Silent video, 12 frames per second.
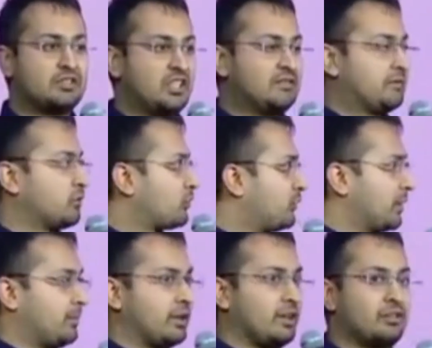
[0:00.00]
achieved and what we are
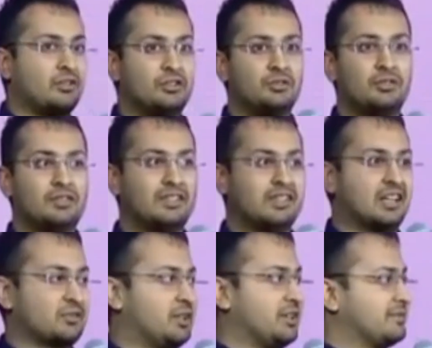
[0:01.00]
bringing to you
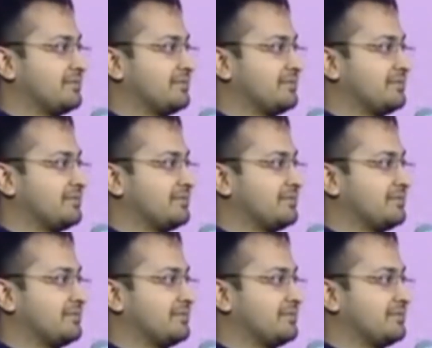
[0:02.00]
today.